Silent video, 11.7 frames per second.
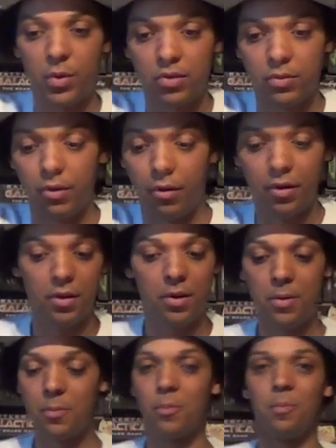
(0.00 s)
possible.
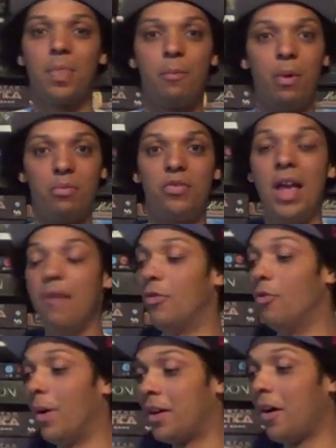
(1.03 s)
But I'm saving
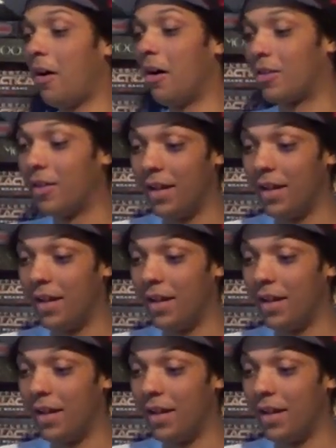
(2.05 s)
all my cards